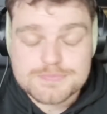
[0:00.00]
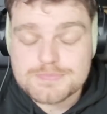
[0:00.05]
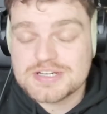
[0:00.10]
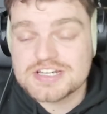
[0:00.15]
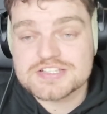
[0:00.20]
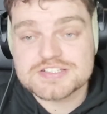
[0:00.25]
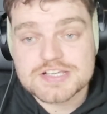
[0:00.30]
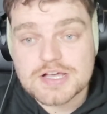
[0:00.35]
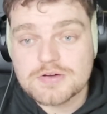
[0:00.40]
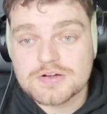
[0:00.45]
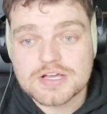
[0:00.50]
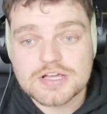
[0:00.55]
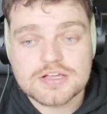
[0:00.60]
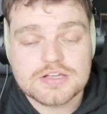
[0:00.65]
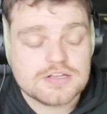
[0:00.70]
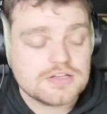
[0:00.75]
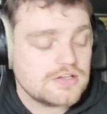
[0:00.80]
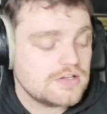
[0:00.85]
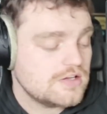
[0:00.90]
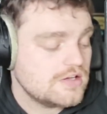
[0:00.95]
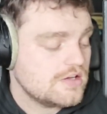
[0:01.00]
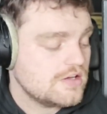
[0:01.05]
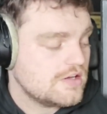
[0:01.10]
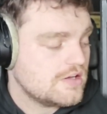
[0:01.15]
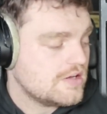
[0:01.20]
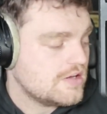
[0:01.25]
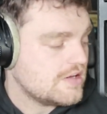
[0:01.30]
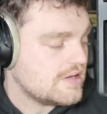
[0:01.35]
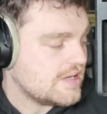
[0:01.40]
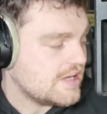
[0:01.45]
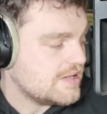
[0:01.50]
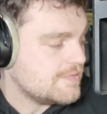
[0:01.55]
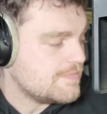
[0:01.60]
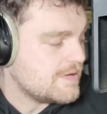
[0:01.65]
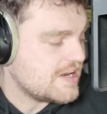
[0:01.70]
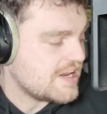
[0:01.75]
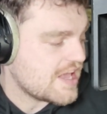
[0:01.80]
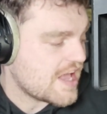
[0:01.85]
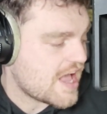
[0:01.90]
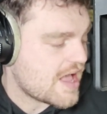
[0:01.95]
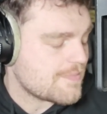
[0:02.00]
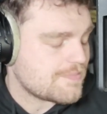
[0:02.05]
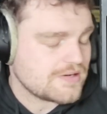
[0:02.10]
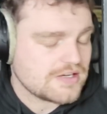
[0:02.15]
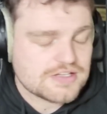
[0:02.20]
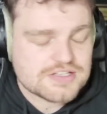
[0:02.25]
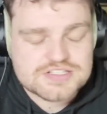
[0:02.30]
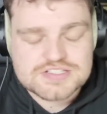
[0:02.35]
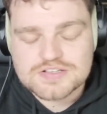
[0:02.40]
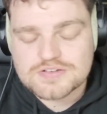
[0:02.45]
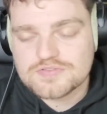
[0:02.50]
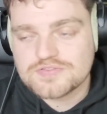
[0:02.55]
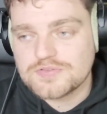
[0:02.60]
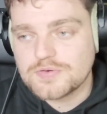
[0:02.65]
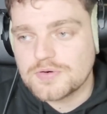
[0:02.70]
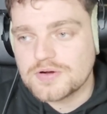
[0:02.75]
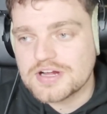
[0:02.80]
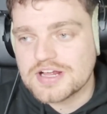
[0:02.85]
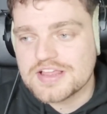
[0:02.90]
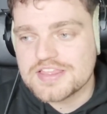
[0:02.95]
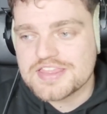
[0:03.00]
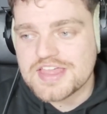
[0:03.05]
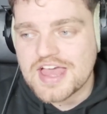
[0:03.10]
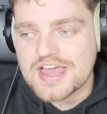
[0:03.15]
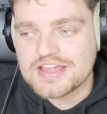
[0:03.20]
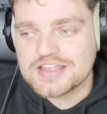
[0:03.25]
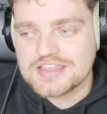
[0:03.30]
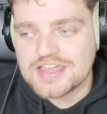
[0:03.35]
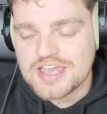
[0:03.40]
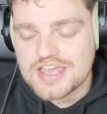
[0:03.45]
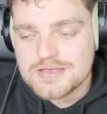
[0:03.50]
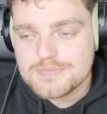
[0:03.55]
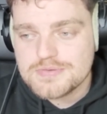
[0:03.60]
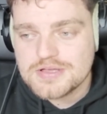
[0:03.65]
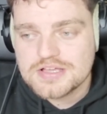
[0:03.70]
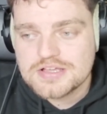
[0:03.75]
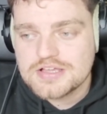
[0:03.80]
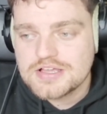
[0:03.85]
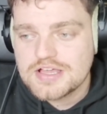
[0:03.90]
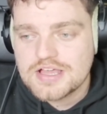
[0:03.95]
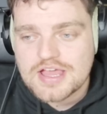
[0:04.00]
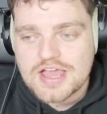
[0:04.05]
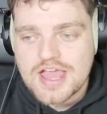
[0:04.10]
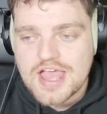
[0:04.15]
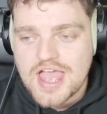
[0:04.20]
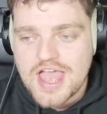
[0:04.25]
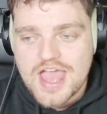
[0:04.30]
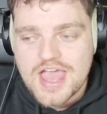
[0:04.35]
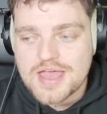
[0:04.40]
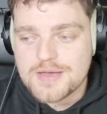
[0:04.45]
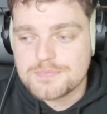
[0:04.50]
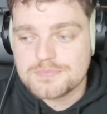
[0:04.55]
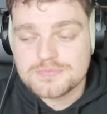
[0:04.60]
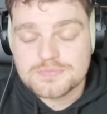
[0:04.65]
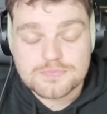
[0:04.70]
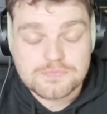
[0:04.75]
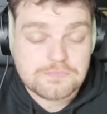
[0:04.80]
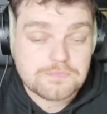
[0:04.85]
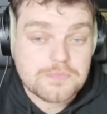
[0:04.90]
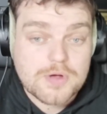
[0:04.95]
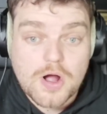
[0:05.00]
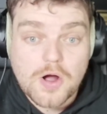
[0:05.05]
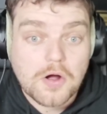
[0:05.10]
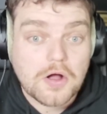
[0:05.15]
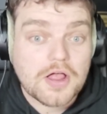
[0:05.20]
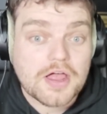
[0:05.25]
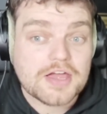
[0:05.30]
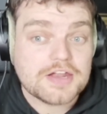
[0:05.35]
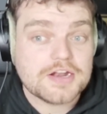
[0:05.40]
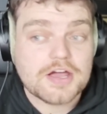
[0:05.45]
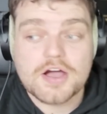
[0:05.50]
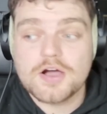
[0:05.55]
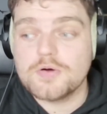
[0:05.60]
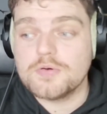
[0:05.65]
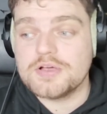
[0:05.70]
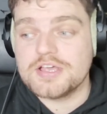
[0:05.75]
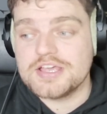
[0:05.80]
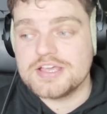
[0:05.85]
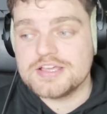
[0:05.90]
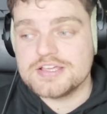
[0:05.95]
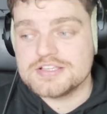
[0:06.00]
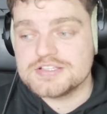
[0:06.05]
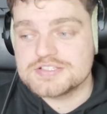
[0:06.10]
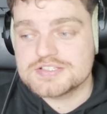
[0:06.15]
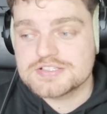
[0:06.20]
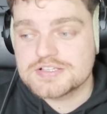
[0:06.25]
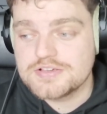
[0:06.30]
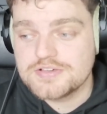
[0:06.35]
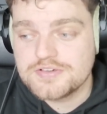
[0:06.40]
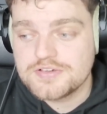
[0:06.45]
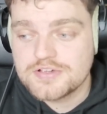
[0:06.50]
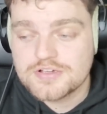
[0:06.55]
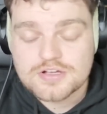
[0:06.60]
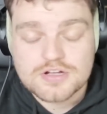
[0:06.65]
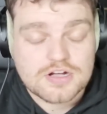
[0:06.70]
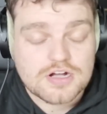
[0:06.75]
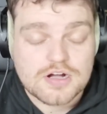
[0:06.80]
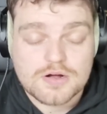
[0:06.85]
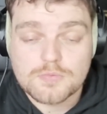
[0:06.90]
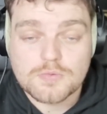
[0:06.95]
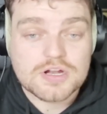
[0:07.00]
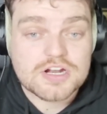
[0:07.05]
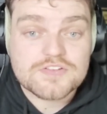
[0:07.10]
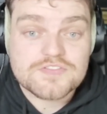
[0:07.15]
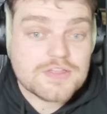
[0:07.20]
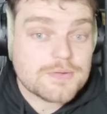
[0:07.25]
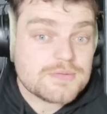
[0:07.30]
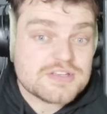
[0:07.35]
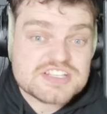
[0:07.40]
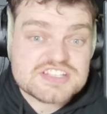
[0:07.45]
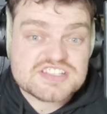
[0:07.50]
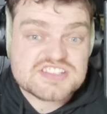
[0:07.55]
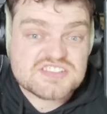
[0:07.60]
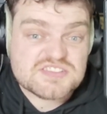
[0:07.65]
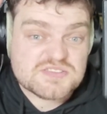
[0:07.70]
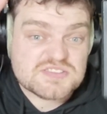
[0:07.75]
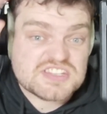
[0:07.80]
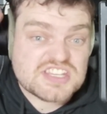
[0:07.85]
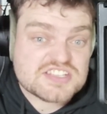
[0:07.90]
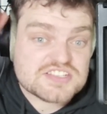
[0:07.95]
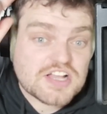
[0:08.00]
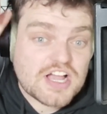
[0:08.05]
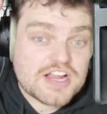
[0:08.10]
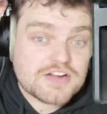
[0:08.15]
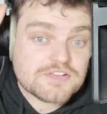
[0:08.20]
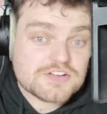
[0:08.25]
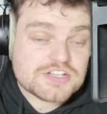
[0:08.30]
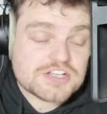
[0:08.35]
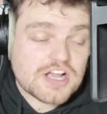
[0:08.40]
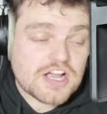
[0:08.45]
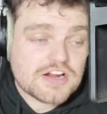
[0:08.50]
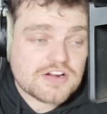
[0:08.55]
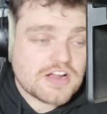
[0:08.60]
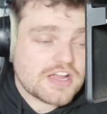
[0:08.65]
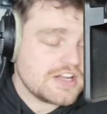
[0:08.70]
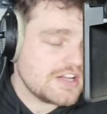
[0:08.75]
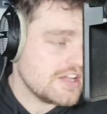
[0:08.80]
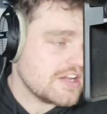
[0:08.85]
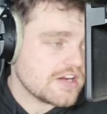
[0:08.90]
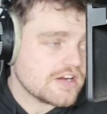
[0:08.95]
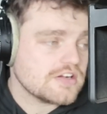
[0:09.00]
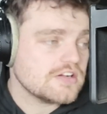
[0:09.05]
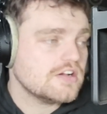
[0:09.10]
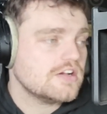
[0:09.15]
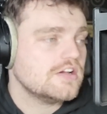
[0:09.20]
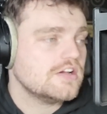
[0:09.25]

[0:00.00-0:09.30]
Minnesota, in Minneapolis for that game. All I know is one of them is this Irish guy right here